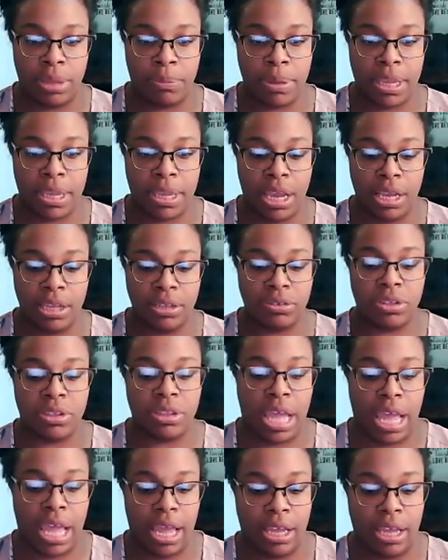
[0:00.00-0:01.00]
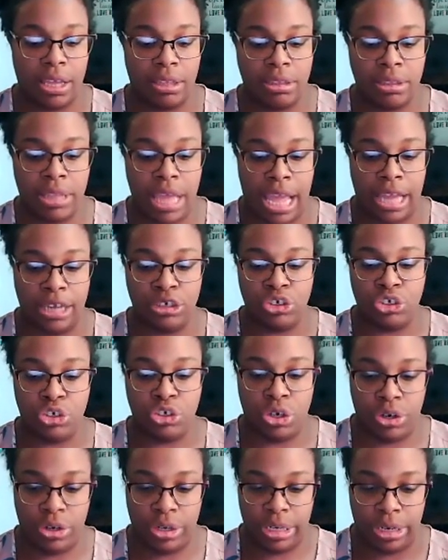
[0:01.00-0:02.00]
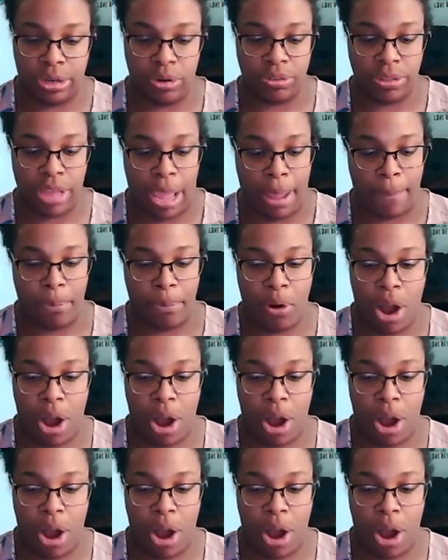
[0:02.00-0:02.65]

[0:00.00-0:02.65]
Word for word: because of that that journey or that